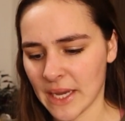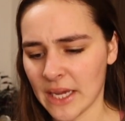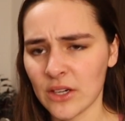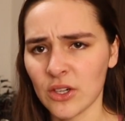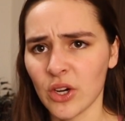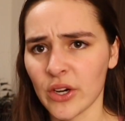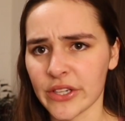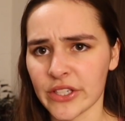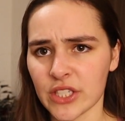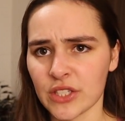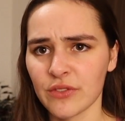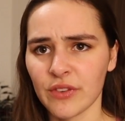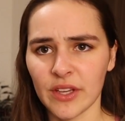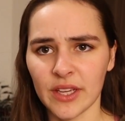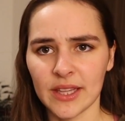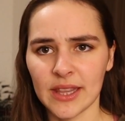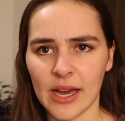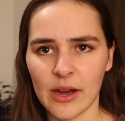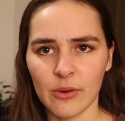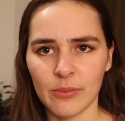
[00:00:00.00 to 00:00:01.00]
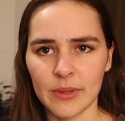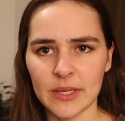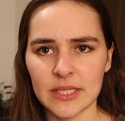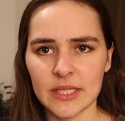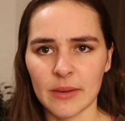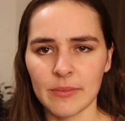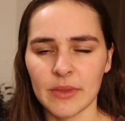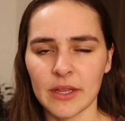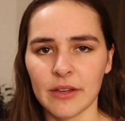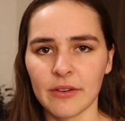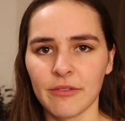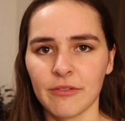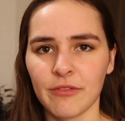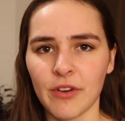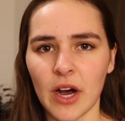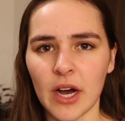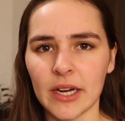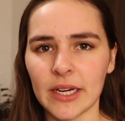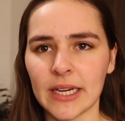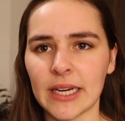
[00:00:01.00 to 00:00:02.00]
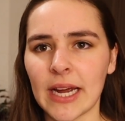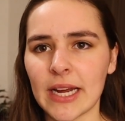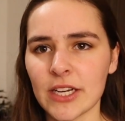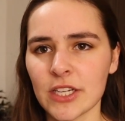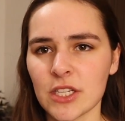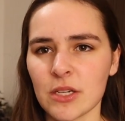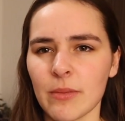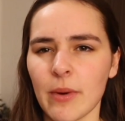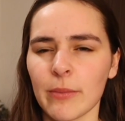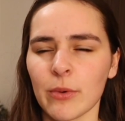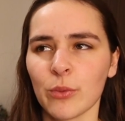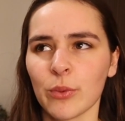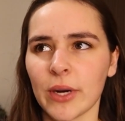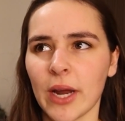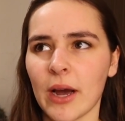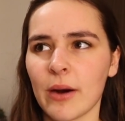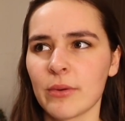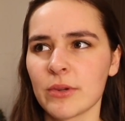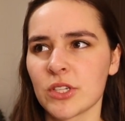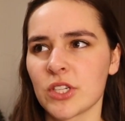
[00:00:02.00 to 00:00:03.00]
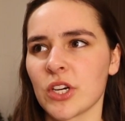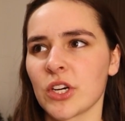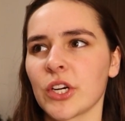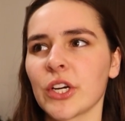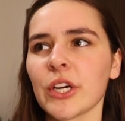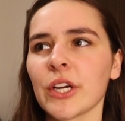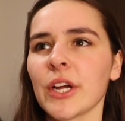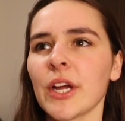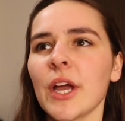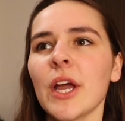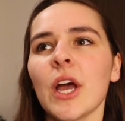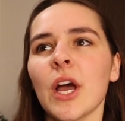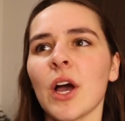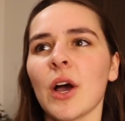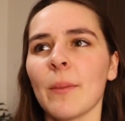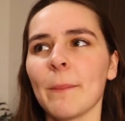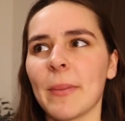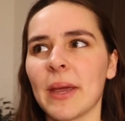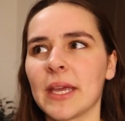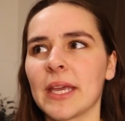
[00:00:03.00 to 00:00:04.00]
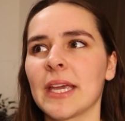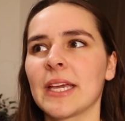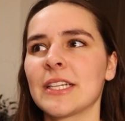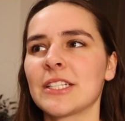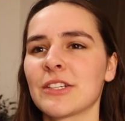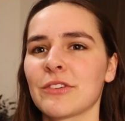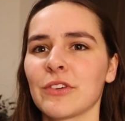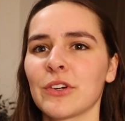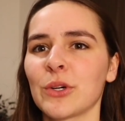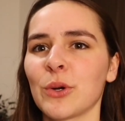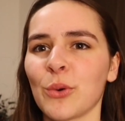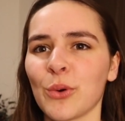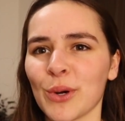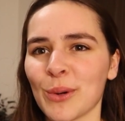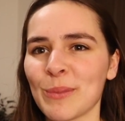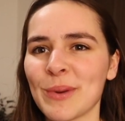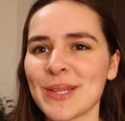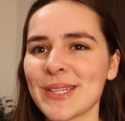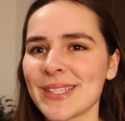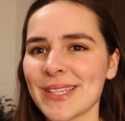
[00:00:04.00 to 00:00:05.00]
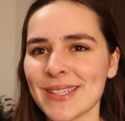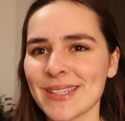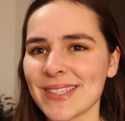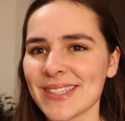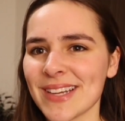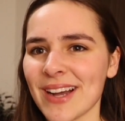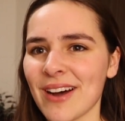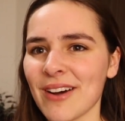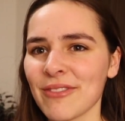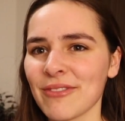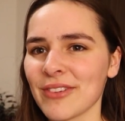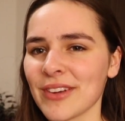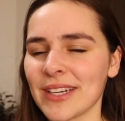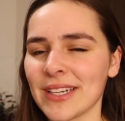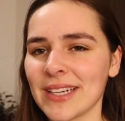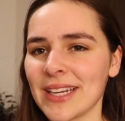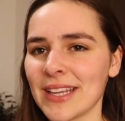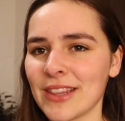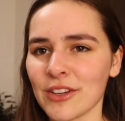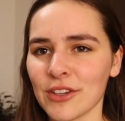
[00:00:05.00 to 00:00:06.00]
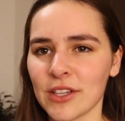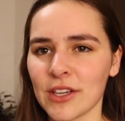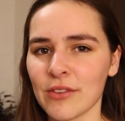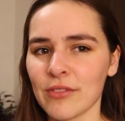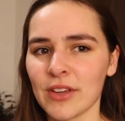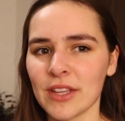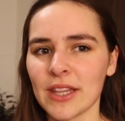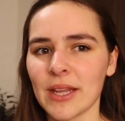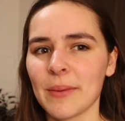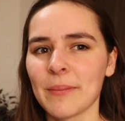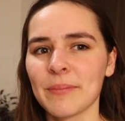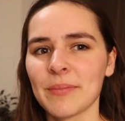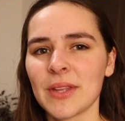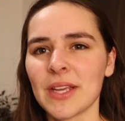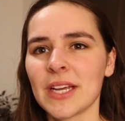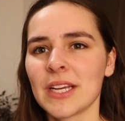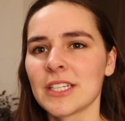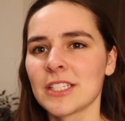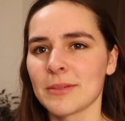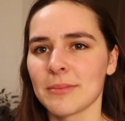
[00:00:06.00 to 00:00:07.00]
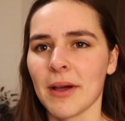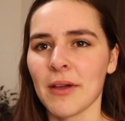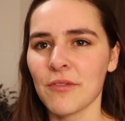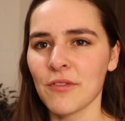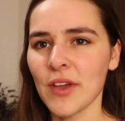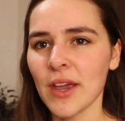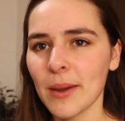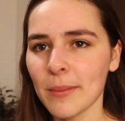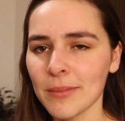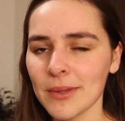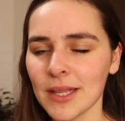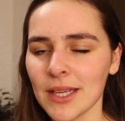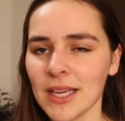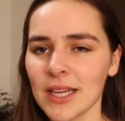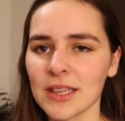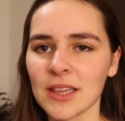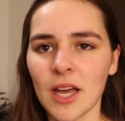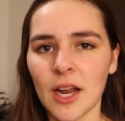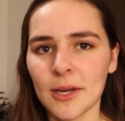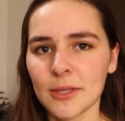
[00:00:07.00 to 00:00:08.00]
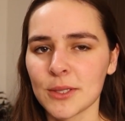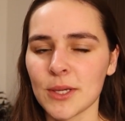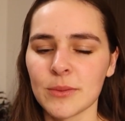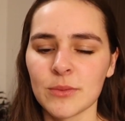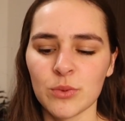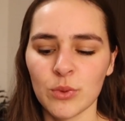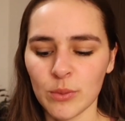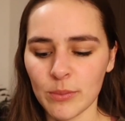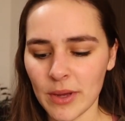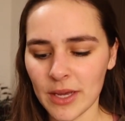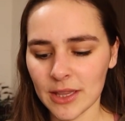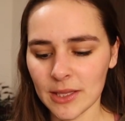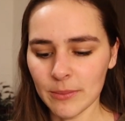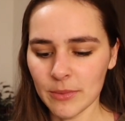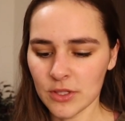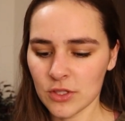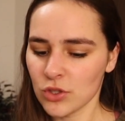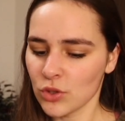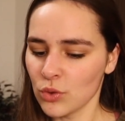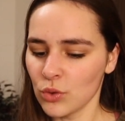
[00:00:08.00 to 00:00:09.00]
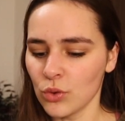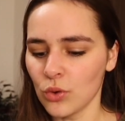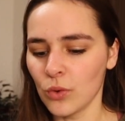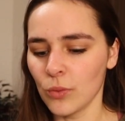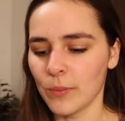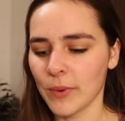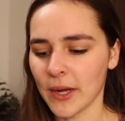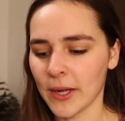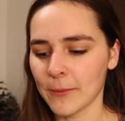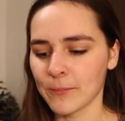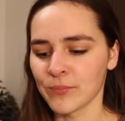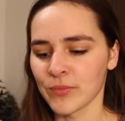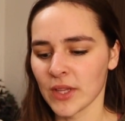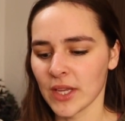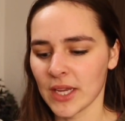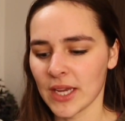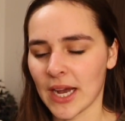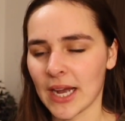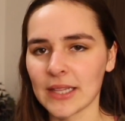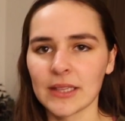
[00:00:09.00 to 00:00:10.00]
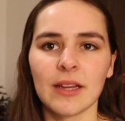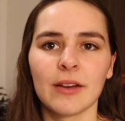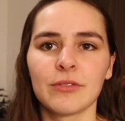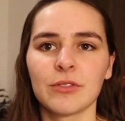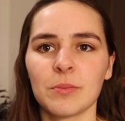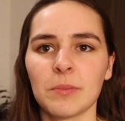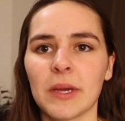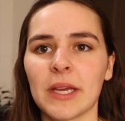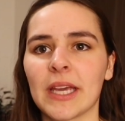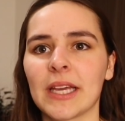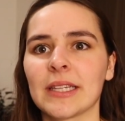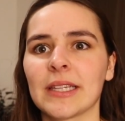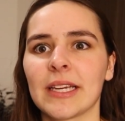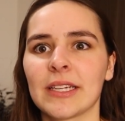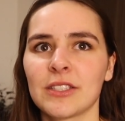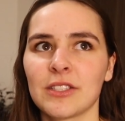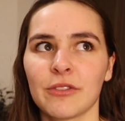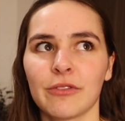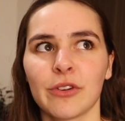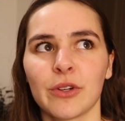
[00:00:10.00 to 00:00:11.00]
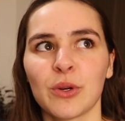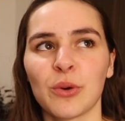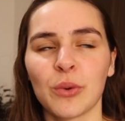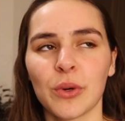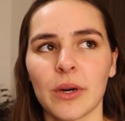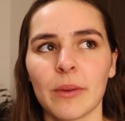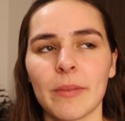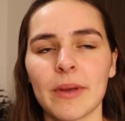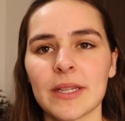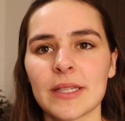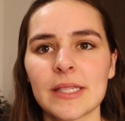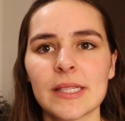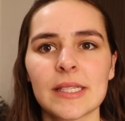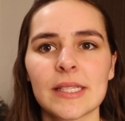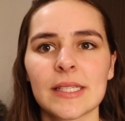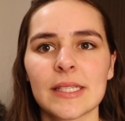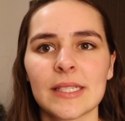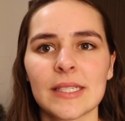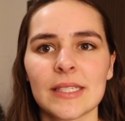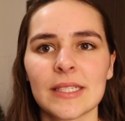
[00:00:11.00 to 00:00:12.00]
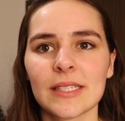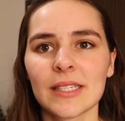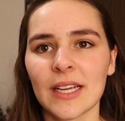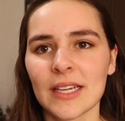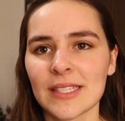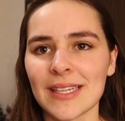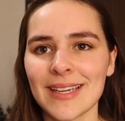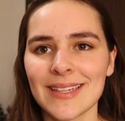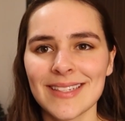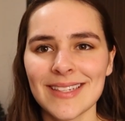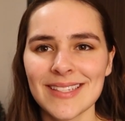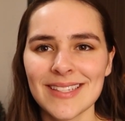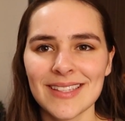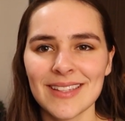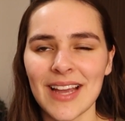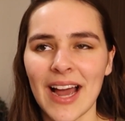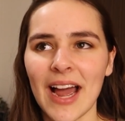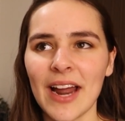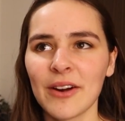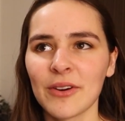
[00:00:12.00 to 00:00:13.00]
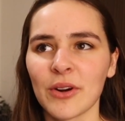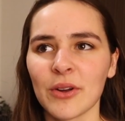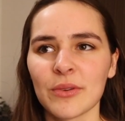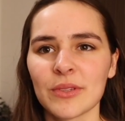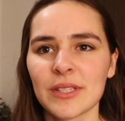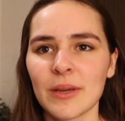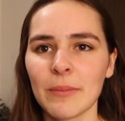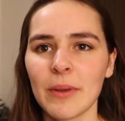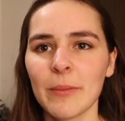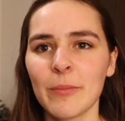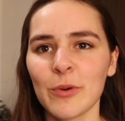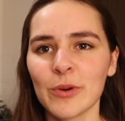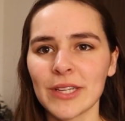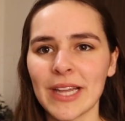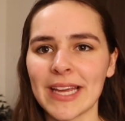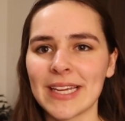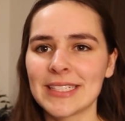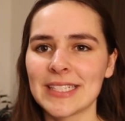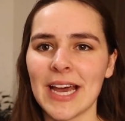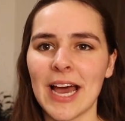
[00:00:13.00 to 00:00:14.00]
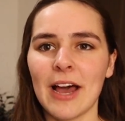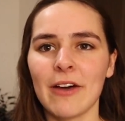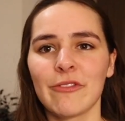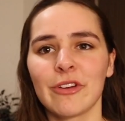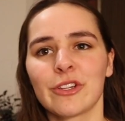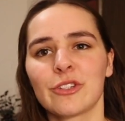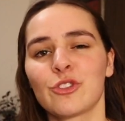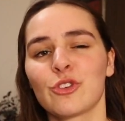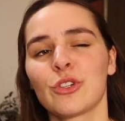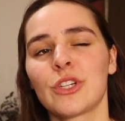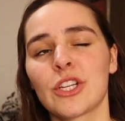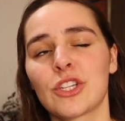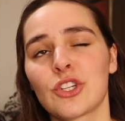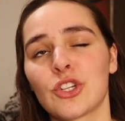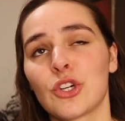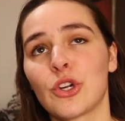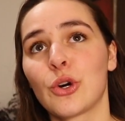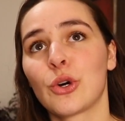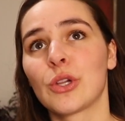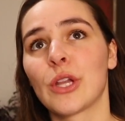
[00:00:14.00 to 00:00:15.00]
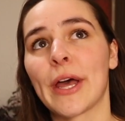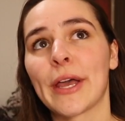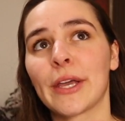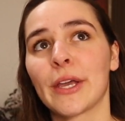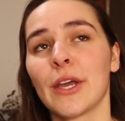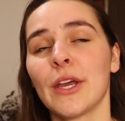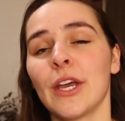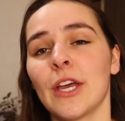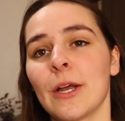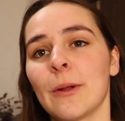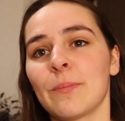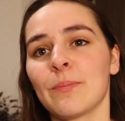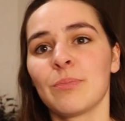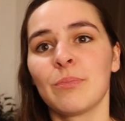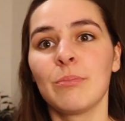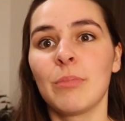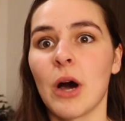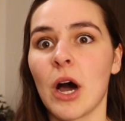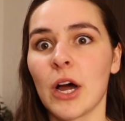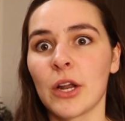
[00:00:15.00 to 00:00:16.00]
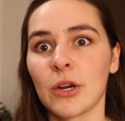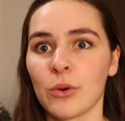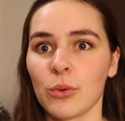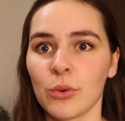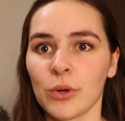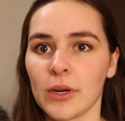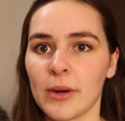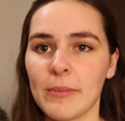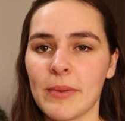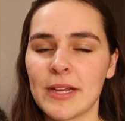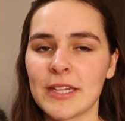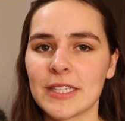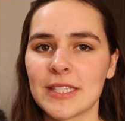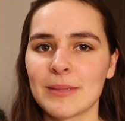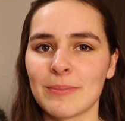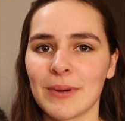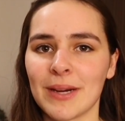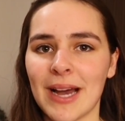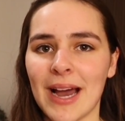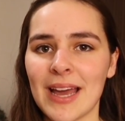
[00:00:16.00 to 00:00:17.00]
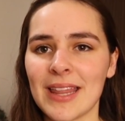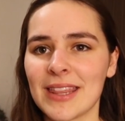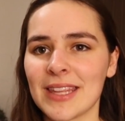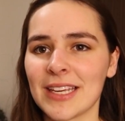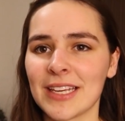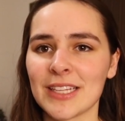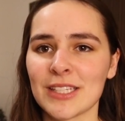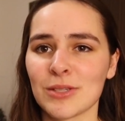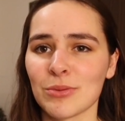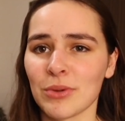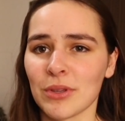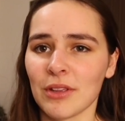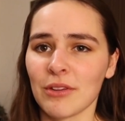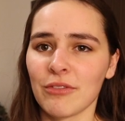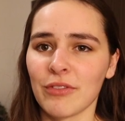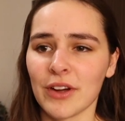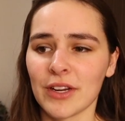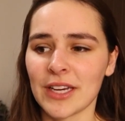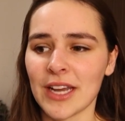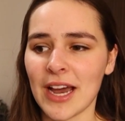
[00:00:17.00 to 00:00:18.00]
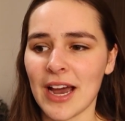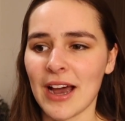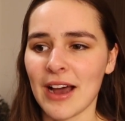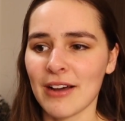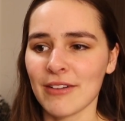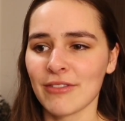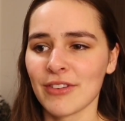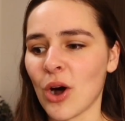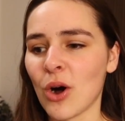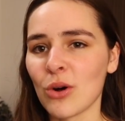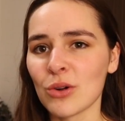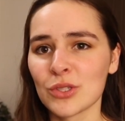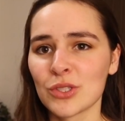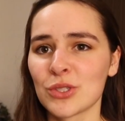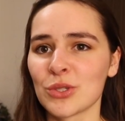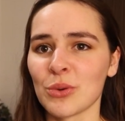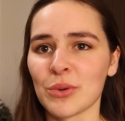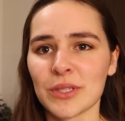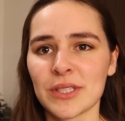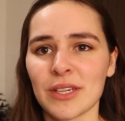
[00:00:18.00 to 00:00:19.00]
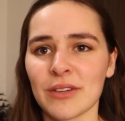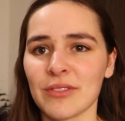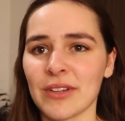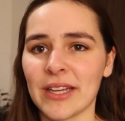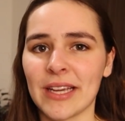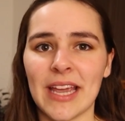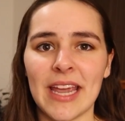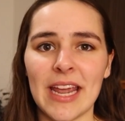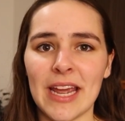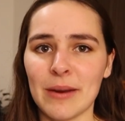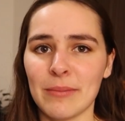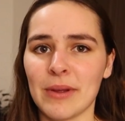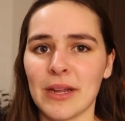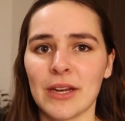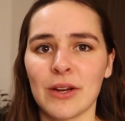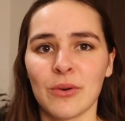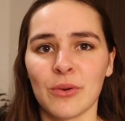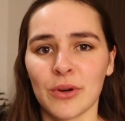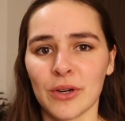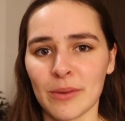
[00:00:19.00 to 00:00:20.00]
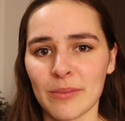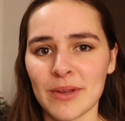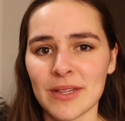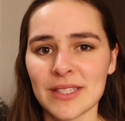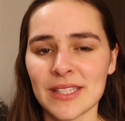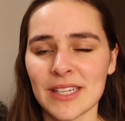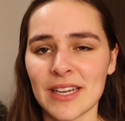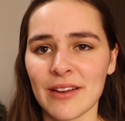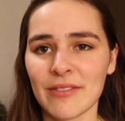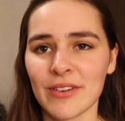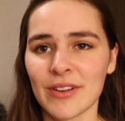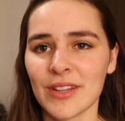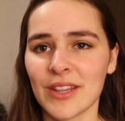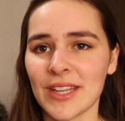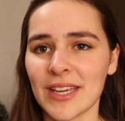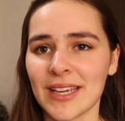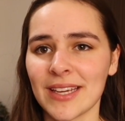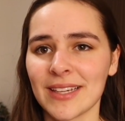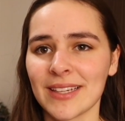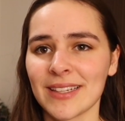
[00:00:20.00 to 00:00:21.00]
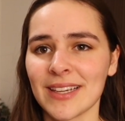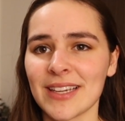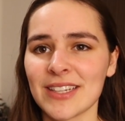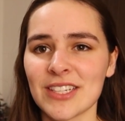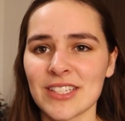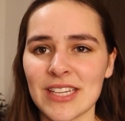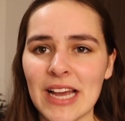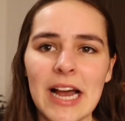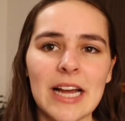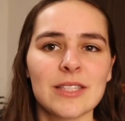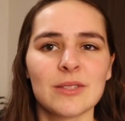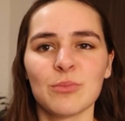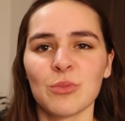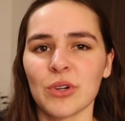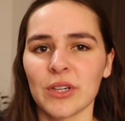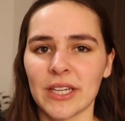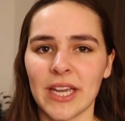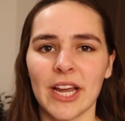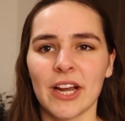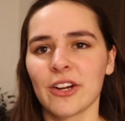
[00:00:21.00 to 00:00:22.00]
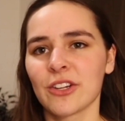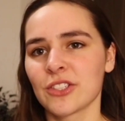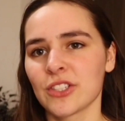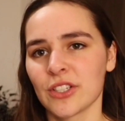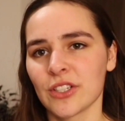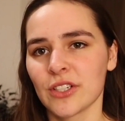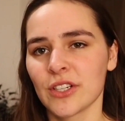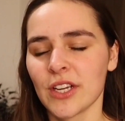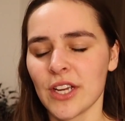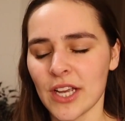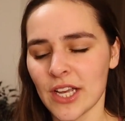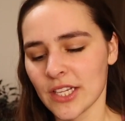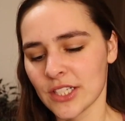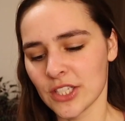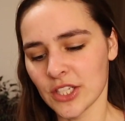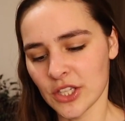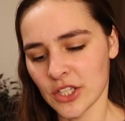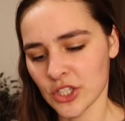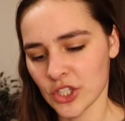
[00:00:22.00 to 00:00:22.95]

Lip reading: I don't know, I just feel like that would be something fun. And I just remember when I was younger making different ornaments and stuff and either giving them to my family. A lot of times we'd make them in school, but I loved making like different ornaments because I don't know, some people like to have like traditional like bought ornaments, but I think it's really fun to have all sorts of like handmade ornaments and everything. It just adds more character to the